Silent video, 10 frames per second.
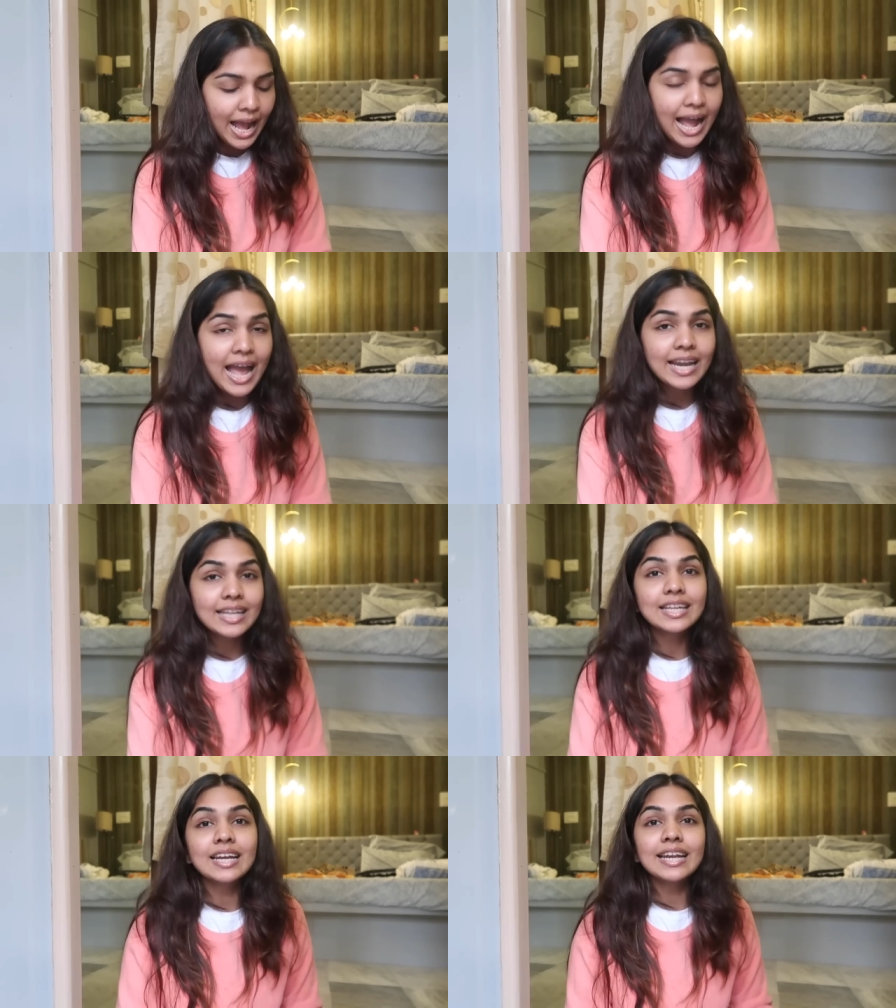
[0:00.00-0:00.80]

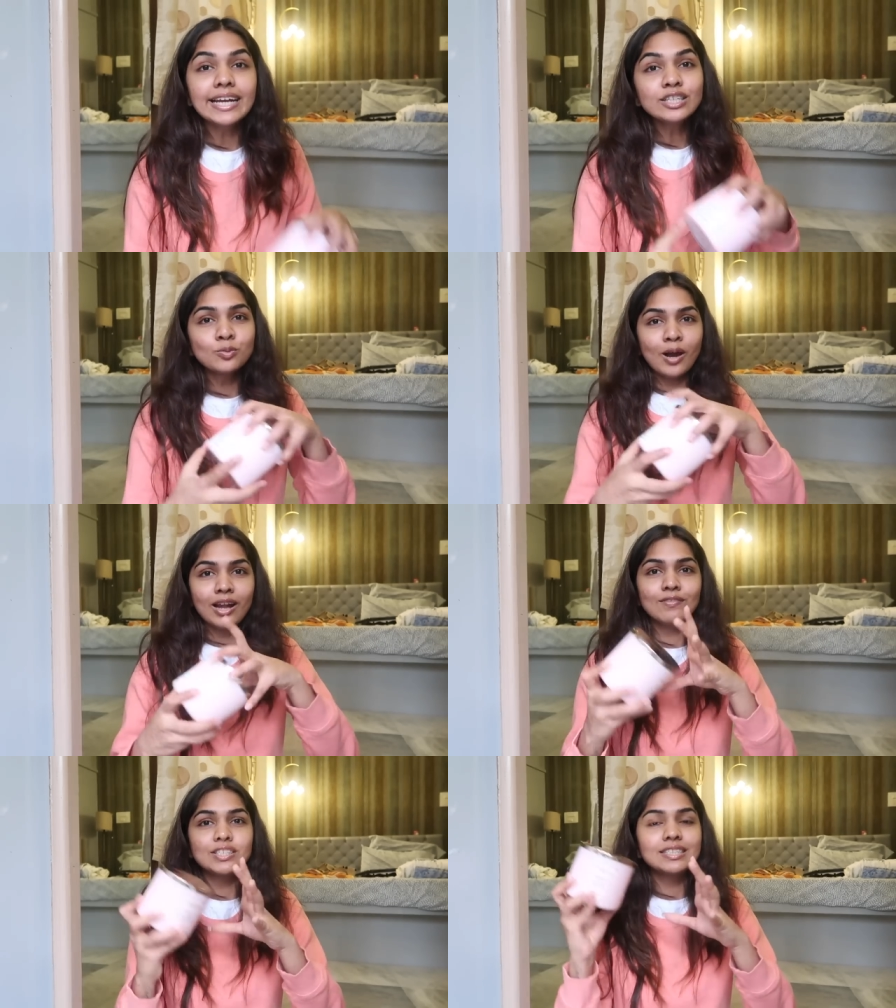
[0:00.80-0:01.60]
And the next
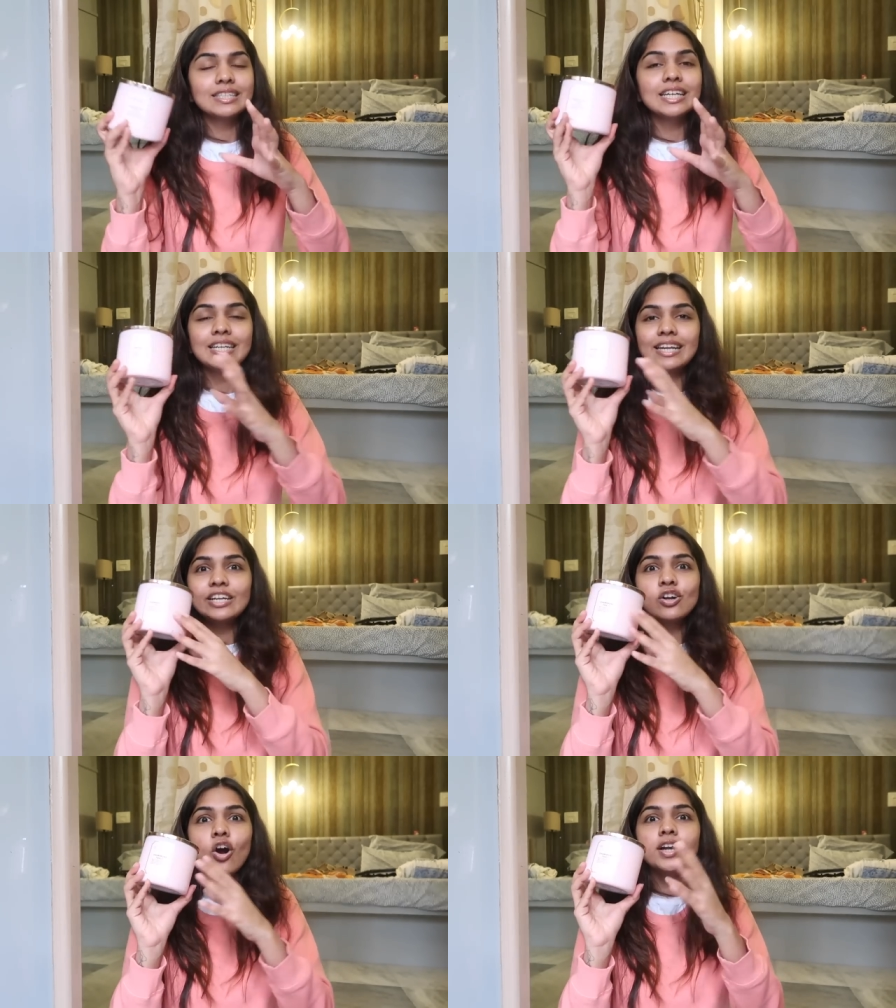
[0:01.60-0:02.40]
one, which is
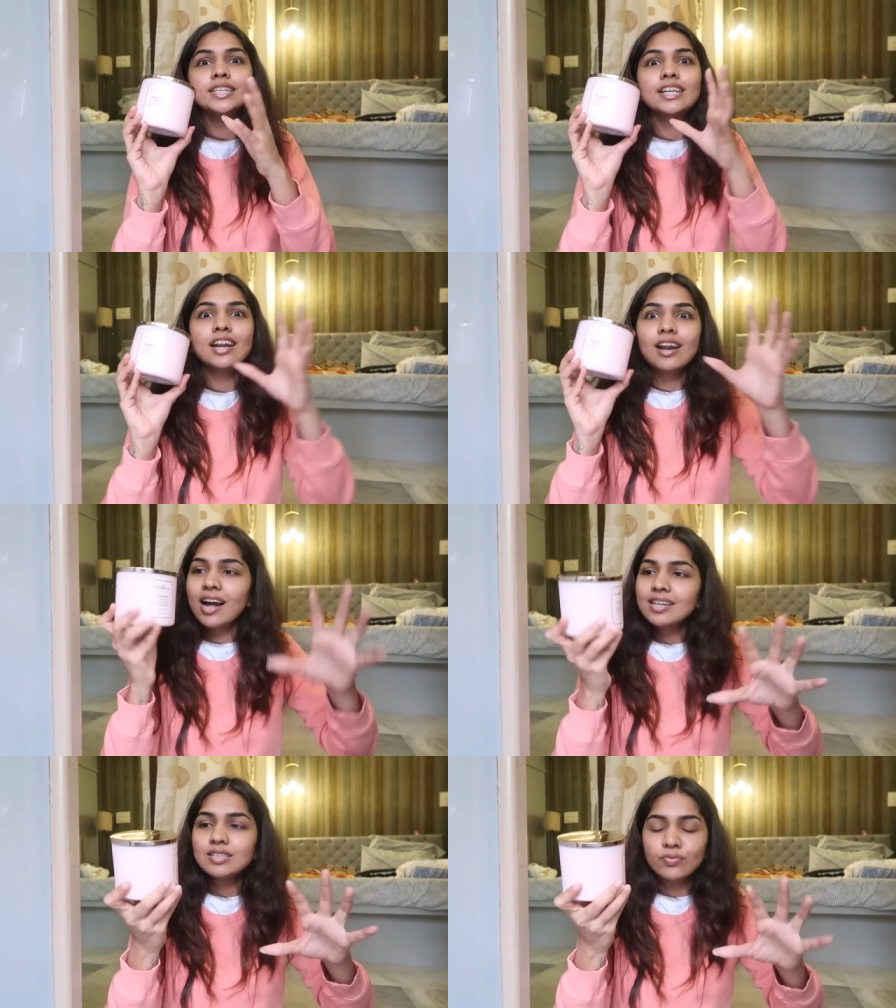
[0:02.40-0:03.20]
literally
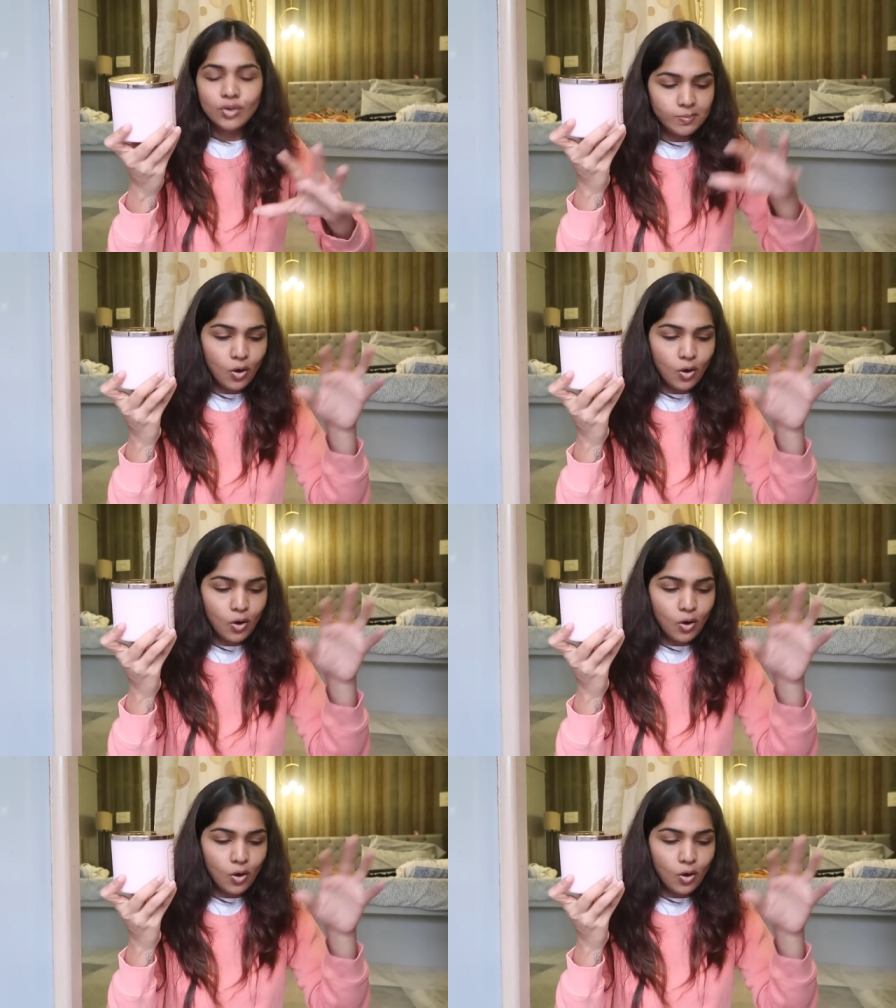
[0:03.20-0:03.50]
contrast from